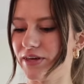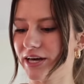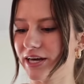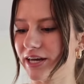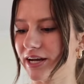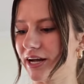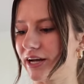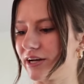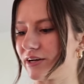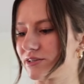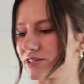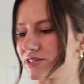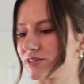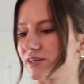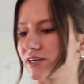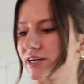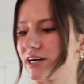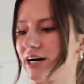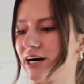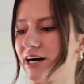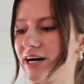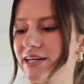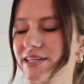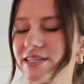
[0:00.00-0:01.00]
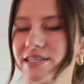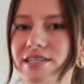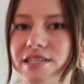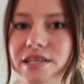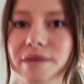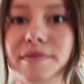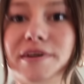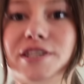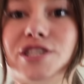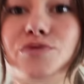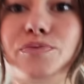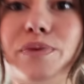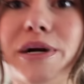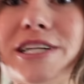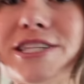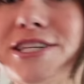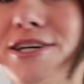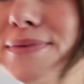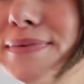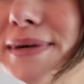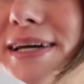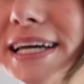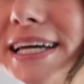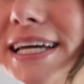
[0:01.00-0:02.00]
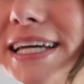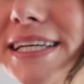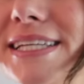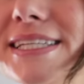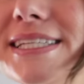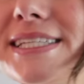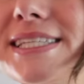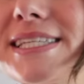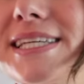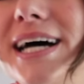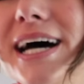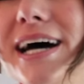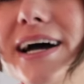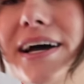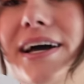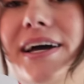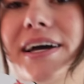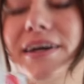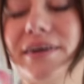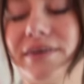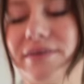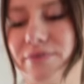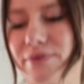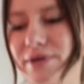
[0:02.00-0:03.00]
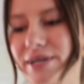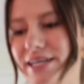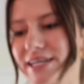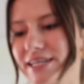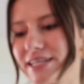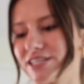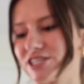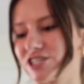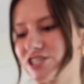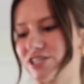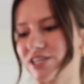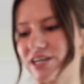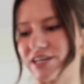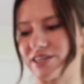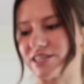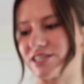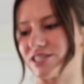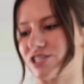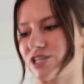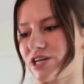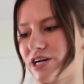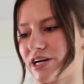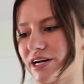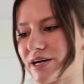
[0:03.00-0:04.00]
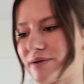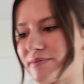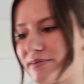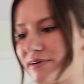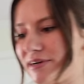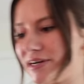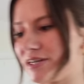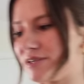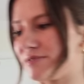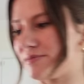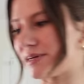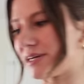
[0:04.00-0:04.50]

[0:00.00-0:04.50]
then I also got some espresso beans. I went and just got this Target brand